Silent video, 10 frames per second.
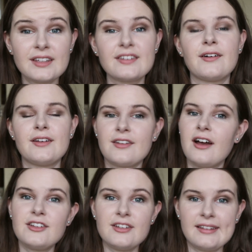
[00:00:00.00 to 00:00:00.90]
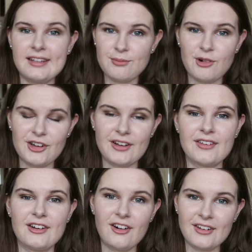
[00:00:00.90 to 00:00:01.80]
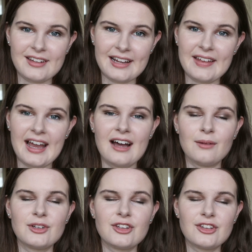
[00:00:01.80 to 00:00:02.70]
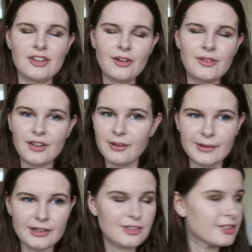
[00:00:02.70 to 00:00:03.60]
So I started using these products and honestly, they helped so, so much.